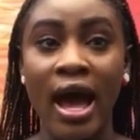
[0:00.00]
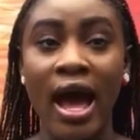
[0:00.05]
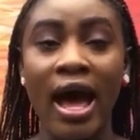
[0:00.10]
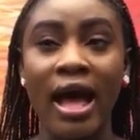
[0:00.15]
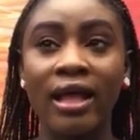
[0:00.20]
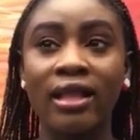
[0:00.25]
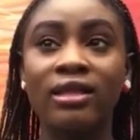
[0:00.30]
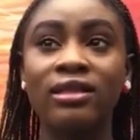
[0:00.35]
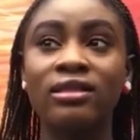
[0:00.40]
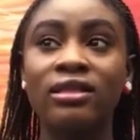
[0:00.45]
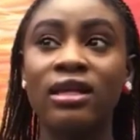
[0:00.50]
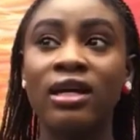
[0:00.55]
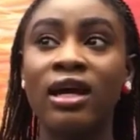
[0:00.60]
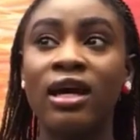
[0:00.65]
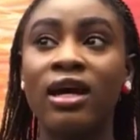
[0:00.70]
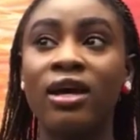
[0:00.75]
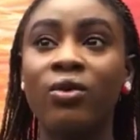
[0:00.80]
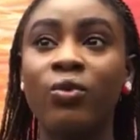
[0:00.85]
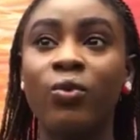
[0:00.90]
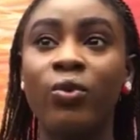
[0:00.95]
And
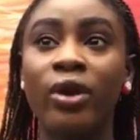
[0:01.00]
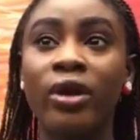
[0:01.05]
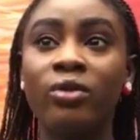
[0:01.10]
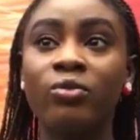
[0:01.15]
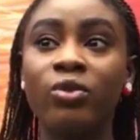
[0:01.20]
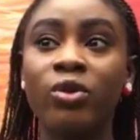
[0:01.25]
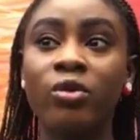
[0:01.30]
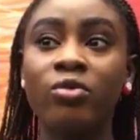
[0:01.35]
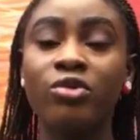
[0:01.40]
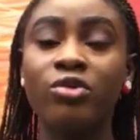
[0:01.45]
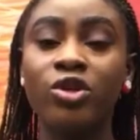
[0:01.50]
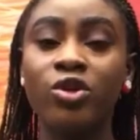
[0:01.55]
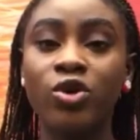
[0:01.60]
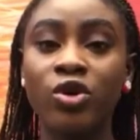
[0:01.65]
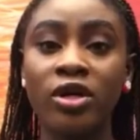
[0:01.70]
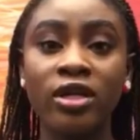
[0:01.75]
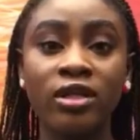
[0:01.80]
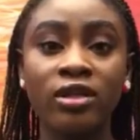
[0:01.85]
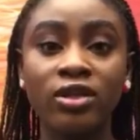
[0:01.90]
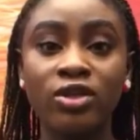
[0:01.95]
when we were
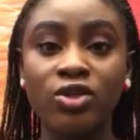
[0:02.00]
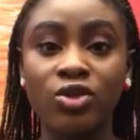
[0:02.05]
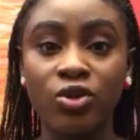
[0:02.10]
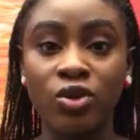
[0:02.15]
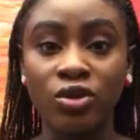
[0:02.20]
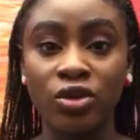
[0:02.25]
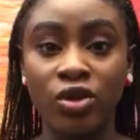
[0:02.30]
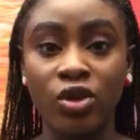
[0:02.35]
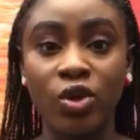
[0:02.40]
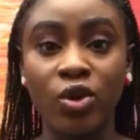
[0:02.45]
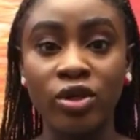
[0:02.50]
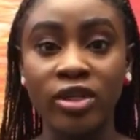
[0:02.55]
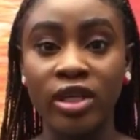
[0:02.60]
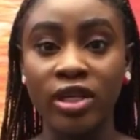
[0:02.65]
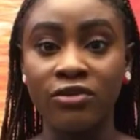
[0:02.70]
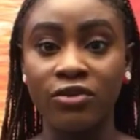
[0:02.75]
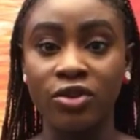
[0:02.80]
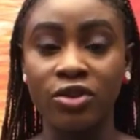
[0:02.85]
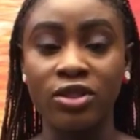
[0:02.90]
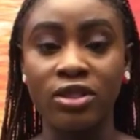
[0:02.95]
recording the song, the Lord
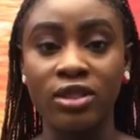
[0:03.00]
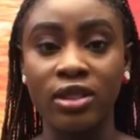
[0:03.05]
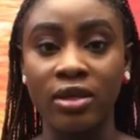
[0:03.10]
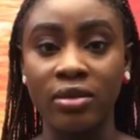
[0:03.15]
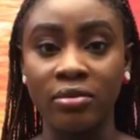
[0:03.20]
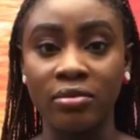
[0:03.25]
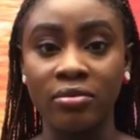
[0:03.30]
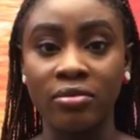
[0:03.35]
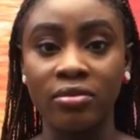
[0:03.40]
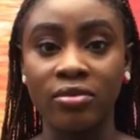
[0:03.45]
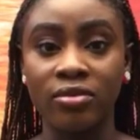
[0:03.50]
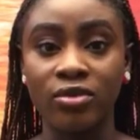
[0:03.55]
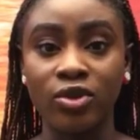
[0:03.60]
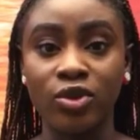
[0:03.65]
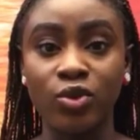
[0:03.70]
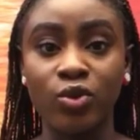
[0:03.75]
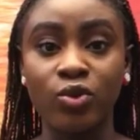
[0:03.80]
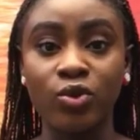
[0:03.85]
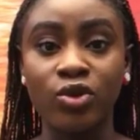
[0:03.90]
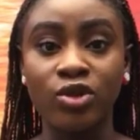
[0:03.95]
gave us, um, you
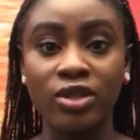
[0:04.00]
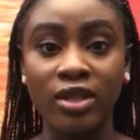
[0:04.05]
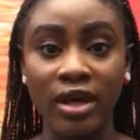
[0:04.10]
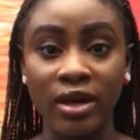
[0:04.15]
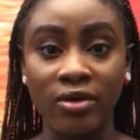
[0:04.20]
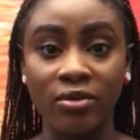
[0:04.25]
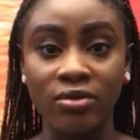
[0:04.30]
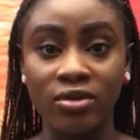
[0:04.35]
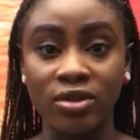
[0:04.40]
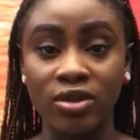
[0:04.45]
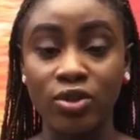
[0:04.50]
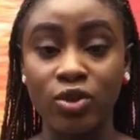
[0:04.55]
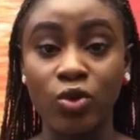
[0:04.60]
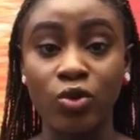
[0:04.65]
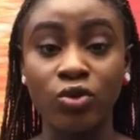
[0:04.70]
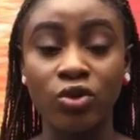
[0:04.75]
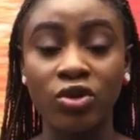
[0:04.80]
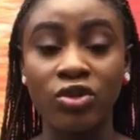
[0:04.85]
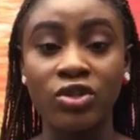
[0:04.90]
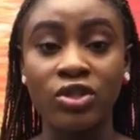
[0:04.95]
know, sounds. He
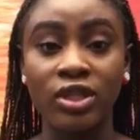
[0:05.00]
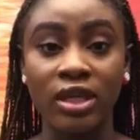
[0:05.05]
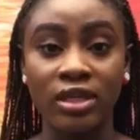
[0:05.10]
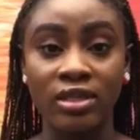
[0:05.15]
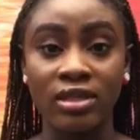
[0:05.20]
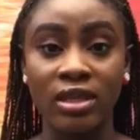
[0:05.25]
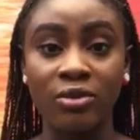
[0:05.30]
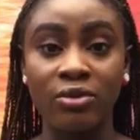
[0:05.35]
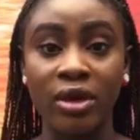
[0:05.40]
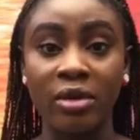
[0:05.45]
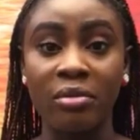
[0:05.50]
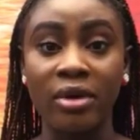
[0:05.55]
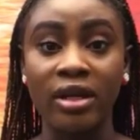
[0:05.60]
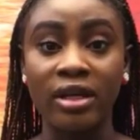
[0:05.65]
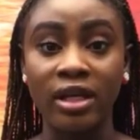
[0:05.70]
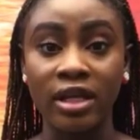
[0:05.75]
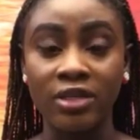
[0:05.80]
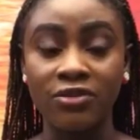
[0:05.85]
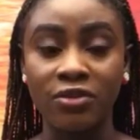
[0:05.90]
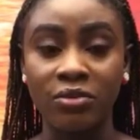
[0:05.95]
told us things that
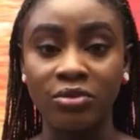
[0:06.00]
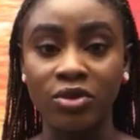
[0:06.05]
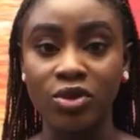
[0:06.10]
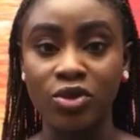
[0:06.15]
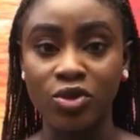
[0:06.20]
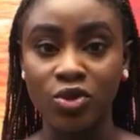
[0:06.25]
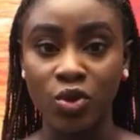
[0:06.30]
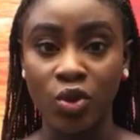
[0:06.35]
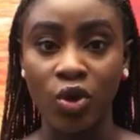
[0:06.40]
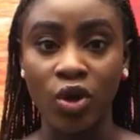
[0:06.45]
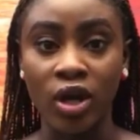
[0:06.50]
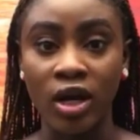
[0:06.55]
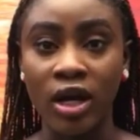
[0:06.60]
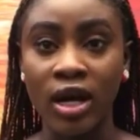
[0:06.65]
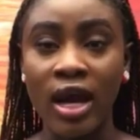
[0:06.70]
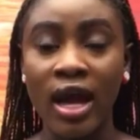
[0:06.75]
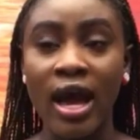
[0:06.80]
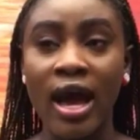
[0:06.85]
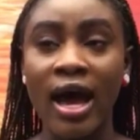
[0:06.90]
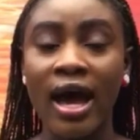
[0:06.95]
emanate from this song.
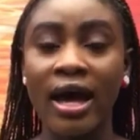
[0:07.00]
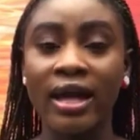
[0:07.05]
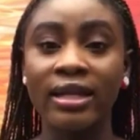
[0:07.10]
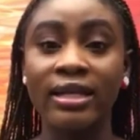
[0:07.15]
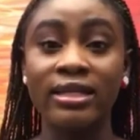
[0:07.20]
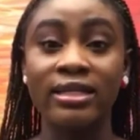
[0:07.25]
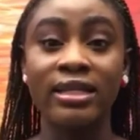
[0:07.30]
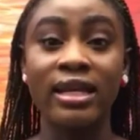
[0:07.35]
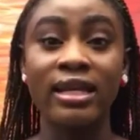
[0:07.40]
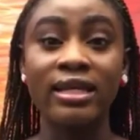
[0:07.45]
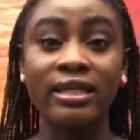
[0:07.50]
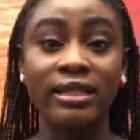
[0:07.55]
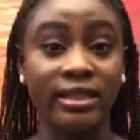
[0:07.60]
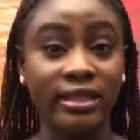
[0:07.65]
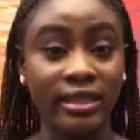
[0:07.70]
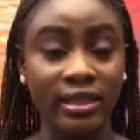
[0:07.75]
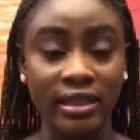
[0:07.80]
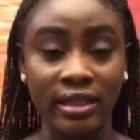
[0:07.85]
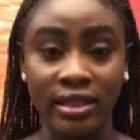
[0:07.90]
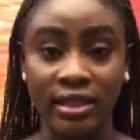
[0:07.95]
And he said
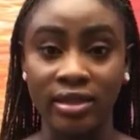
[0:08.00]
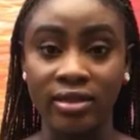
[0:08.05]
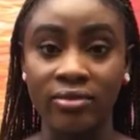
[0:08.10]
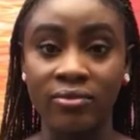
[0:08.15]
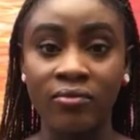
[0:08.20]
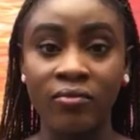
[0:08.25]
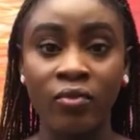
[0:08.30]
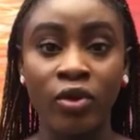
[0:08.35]
healing